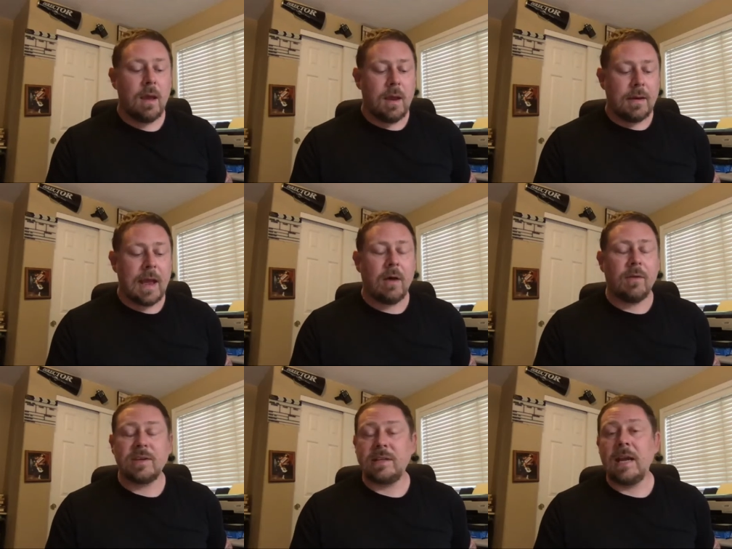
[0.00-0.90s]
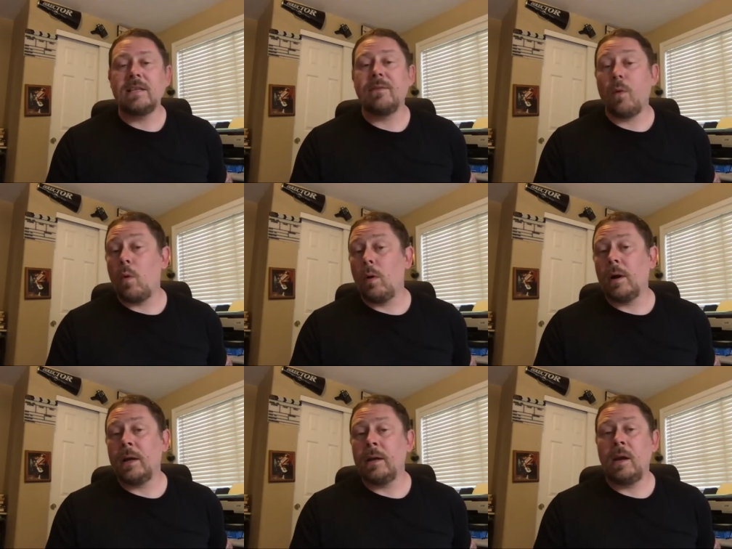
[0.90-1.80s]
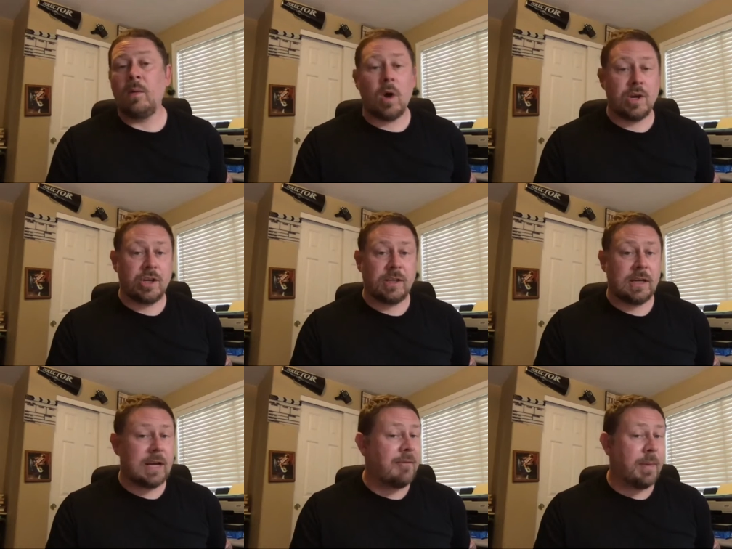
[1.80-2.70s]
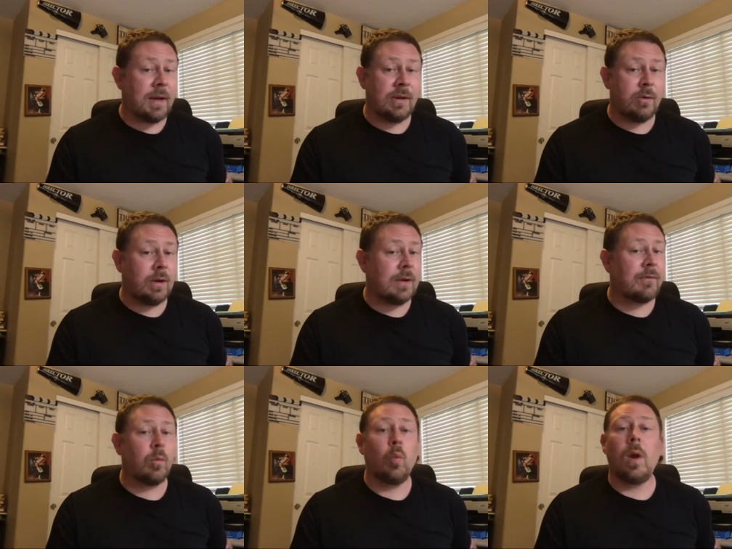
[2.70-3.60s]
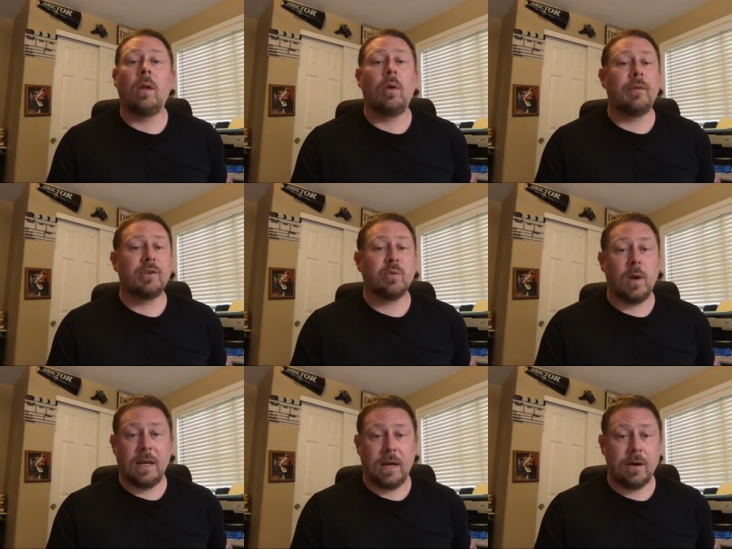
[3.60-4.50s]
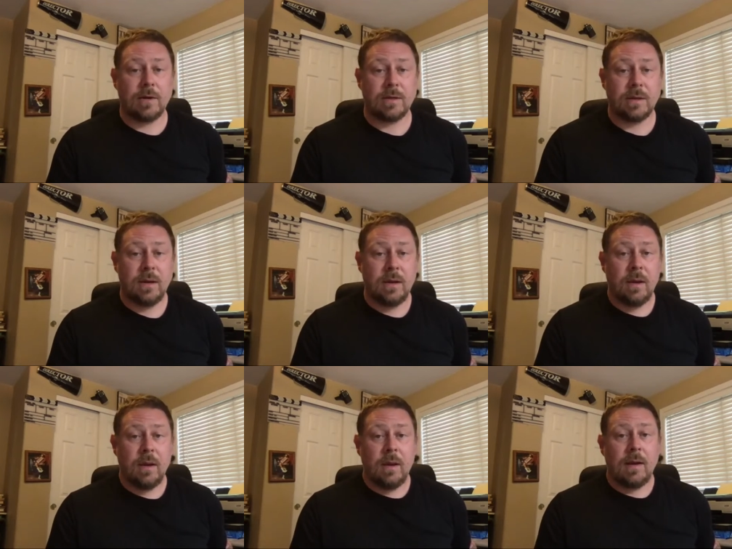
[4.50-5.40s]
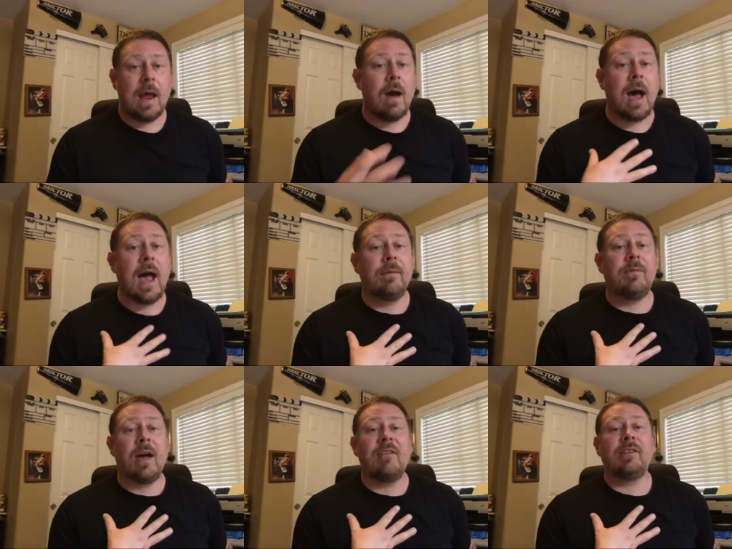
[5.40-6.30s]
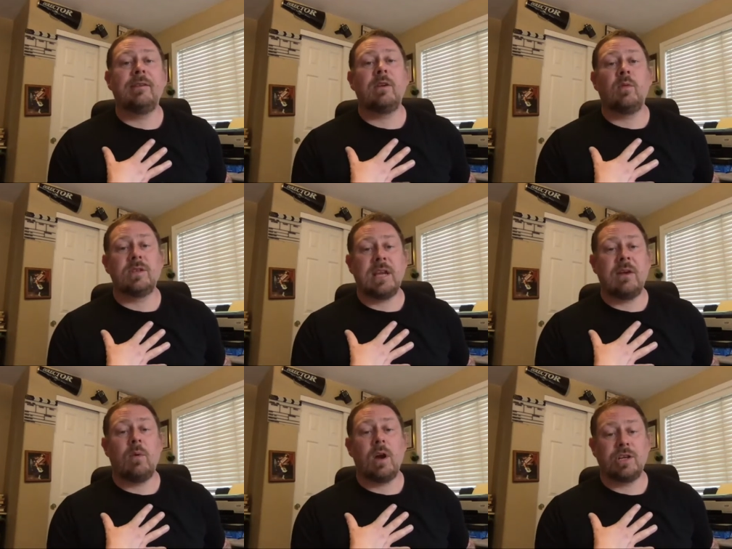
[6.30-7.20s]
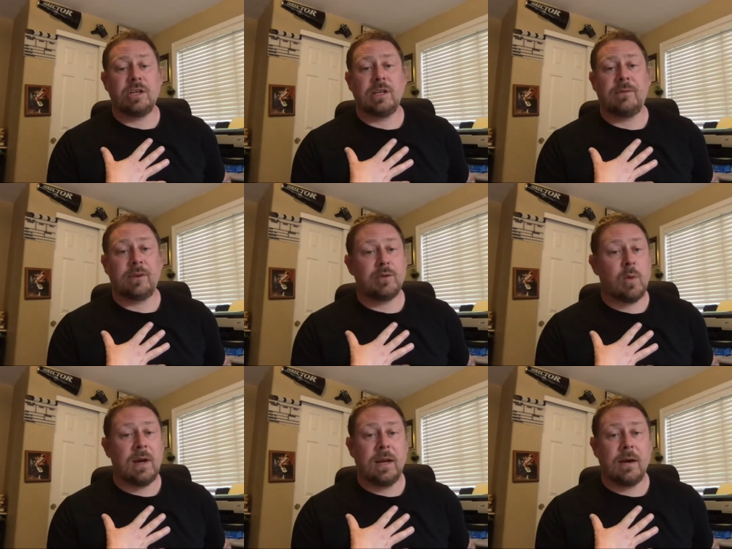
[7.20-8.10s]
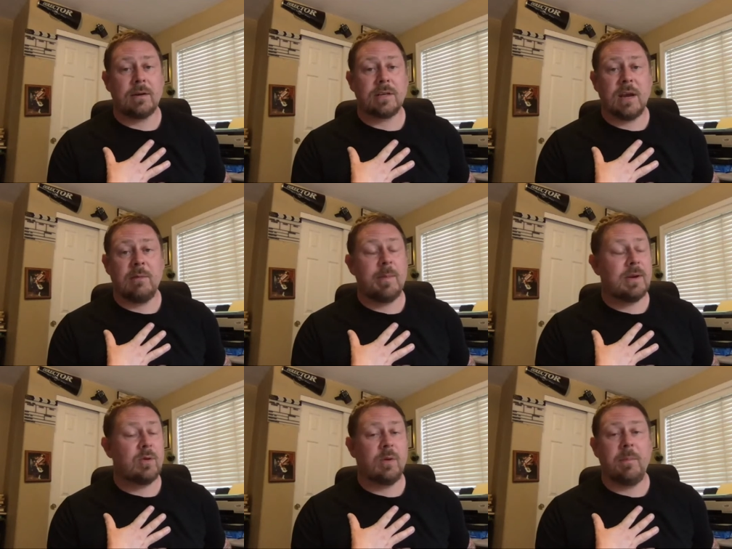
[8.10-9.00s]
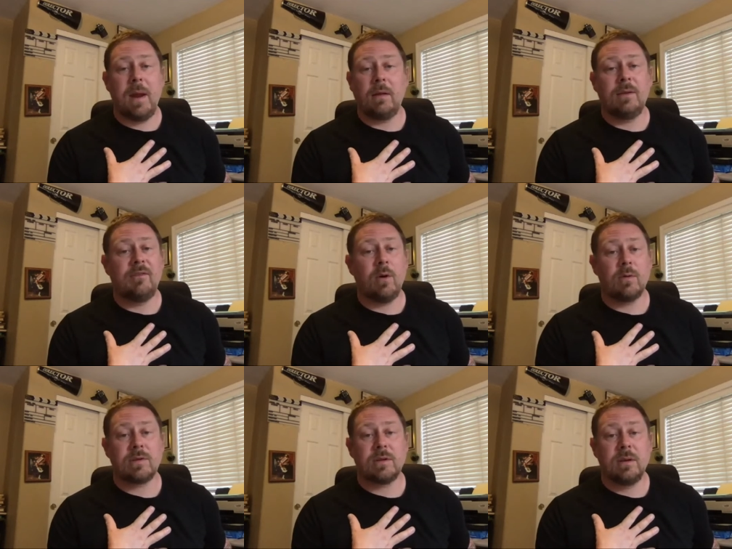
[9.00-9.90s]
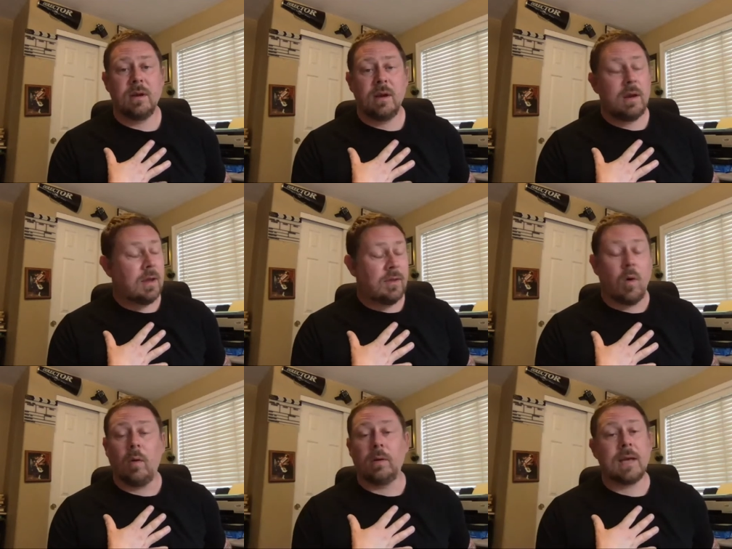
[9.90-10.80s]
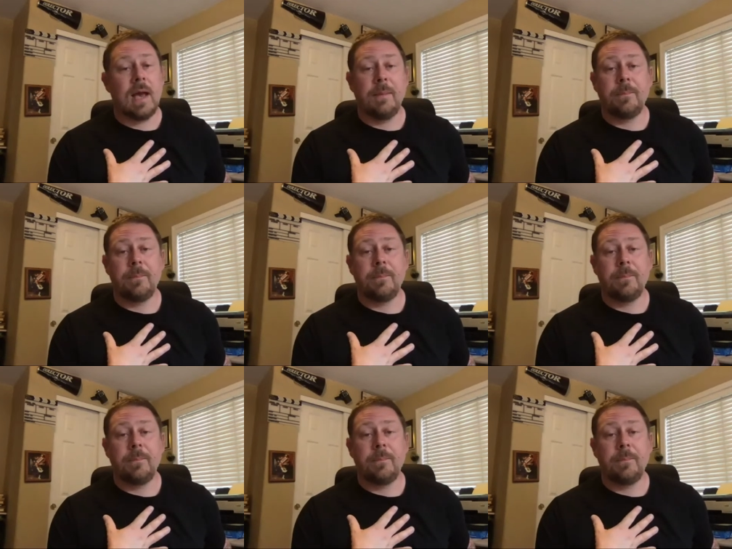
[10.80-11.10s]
Now, the states of Oregon and Washington have been doing it for well over 20 years. Now, I've lived in the state of Washington for 20 years, and we've been doing mail-in votes the whole time.